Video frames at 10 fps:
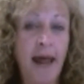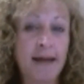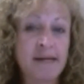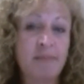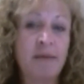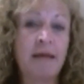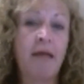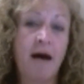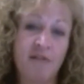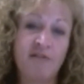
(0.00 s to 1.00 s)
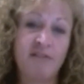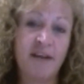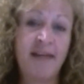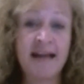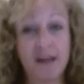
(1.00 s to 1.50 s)
and to be loved.
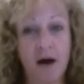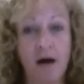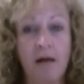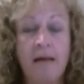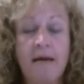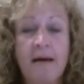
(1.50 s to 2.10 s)
That's all.